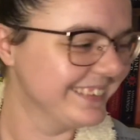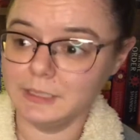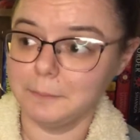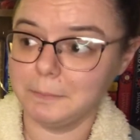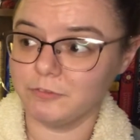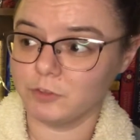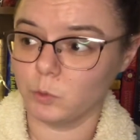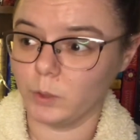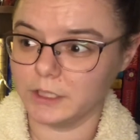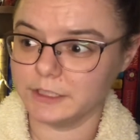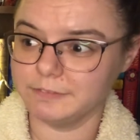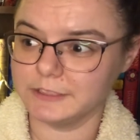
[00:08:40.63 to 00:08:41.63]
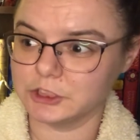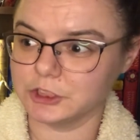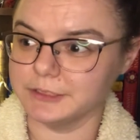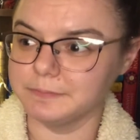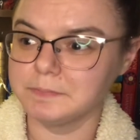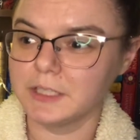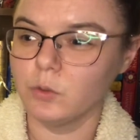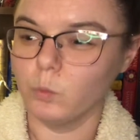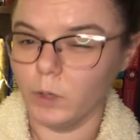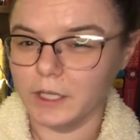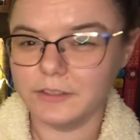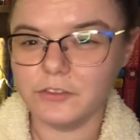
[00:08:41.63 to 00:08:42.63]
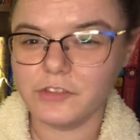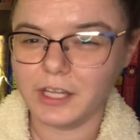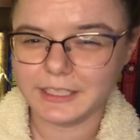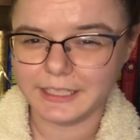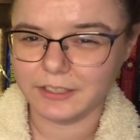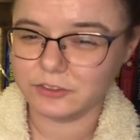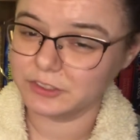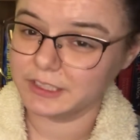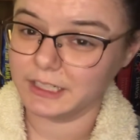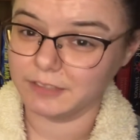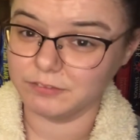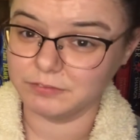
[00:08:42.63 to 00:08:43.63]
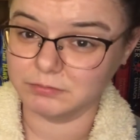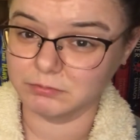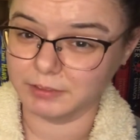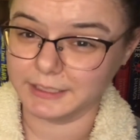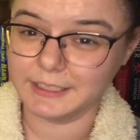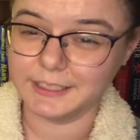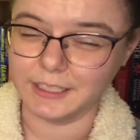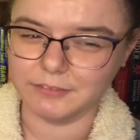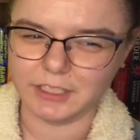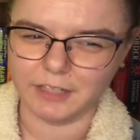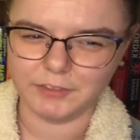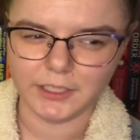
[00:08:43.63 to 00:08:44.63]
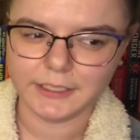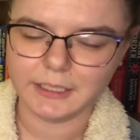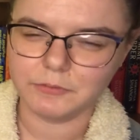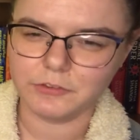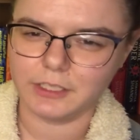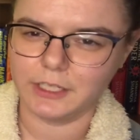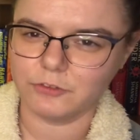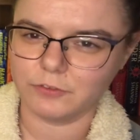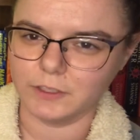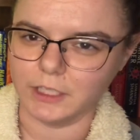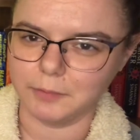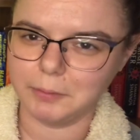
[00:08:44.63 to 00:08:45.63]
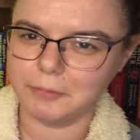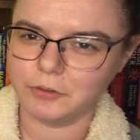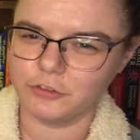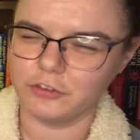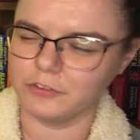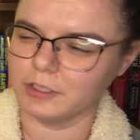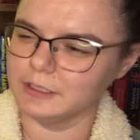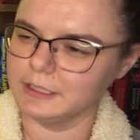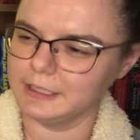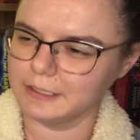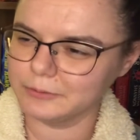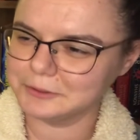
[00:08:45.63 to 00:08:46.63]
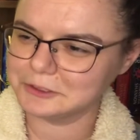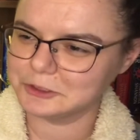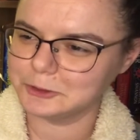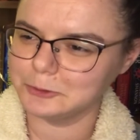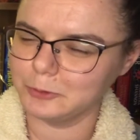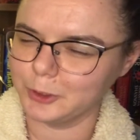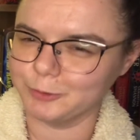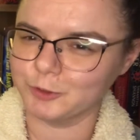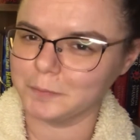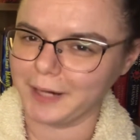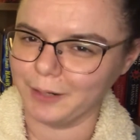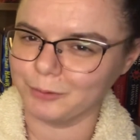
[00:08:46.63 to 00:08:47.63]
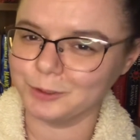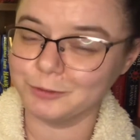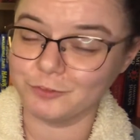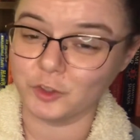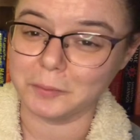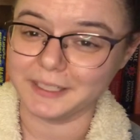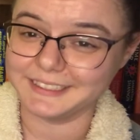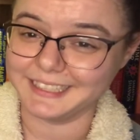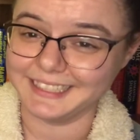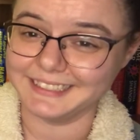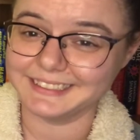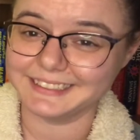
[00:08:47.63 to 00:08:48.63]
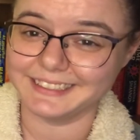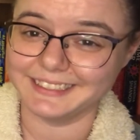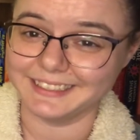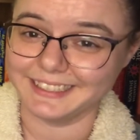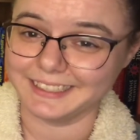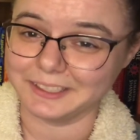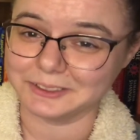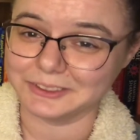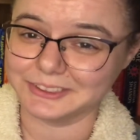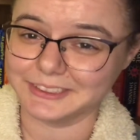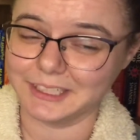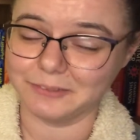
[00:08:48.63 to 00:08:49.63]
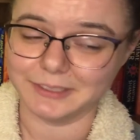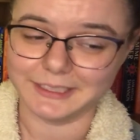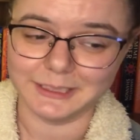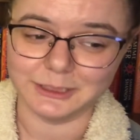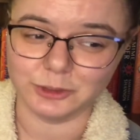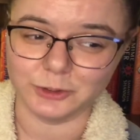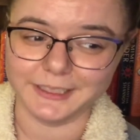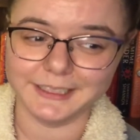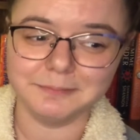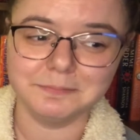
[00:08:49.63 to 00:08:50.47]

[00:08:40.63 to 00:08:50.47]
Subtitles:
But for WandaVision, Wanda is not a character that I've really loved, and I feel like that was the case for a lot of people because she's a little too overpowered for my taste and like characters that I really enjoy.